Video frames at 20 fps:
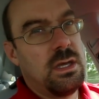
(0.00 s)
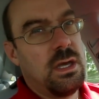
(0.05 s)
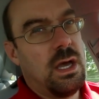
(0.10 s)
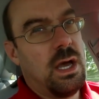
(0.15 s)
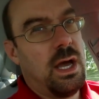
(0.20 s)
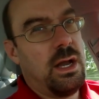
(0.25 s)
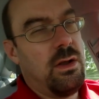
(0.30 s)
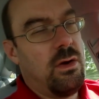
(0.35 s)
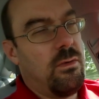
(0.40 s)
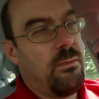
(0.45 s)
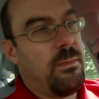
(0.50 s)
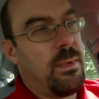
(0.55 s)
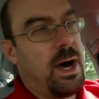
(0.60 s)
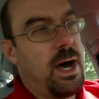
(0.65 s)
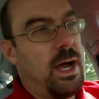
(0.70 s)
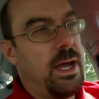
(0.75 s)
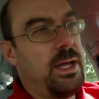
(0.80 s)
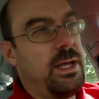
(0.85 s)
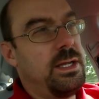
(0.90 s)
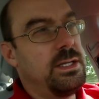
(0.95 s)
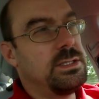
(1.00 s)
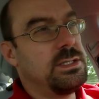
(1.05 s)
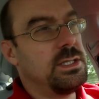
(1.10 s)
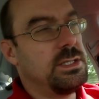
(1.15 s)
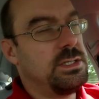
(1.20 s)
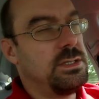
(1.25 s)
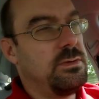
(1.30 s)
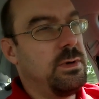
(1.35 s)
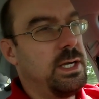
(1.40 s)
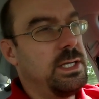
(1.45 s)
I know my
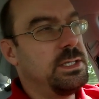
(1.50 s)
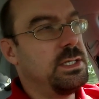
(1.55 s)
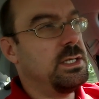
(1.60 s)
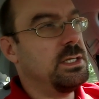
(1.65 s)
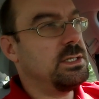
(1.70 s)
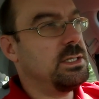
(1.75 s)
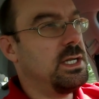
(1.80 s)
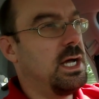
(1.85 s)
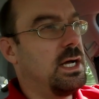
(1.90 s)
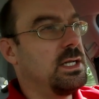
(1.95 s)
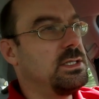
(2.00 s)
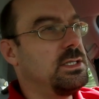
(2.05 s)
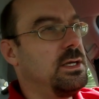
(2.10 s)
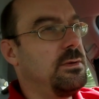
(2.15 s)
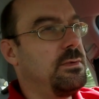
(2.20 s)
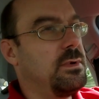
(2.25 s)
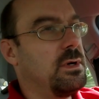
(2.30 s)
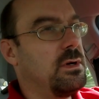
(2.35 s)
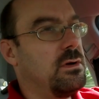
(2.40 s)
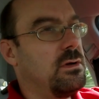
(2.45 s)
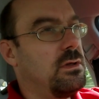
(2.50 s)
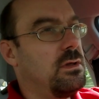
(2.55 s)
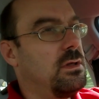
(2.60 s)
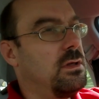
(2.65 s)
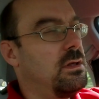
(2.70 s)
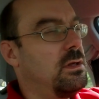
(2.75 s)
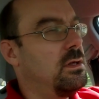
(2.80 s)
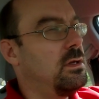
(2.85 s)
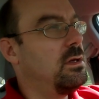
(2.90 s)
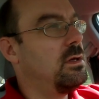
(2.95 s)
situation is not typical,
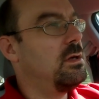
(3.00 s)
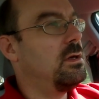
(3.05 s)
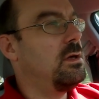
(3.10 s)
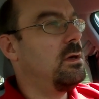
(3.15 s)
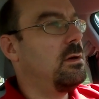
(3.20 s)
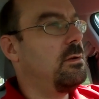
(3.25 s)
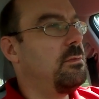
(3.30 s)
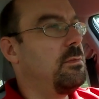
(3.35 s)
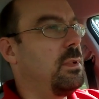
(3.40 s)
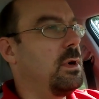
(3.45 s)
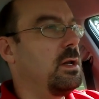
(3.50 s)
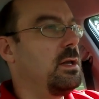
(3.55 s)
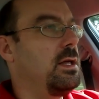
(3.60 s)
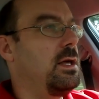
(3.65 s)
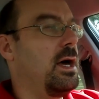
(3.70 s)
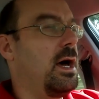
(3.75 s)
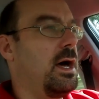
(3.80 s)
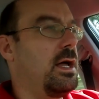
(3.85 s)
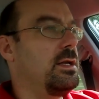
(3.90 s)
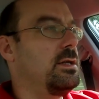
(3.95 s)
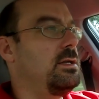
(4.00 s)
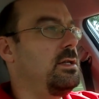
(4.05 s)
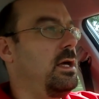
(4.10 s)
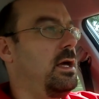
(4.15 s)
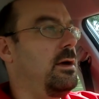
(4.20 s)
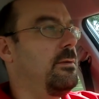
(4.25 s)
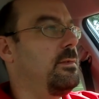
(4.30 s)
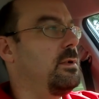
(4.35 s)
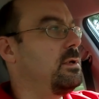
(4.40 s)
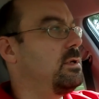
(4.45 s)
but god
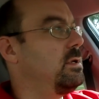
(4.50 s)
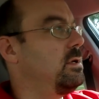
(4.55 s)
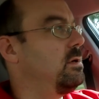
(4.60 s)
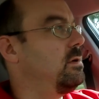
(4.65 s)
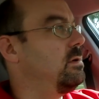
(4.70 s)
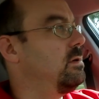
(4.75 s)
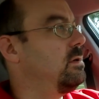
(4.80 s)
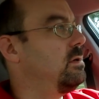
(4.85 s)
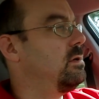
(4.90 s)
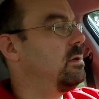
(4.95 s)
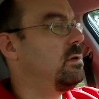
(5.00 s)
damn it, dude.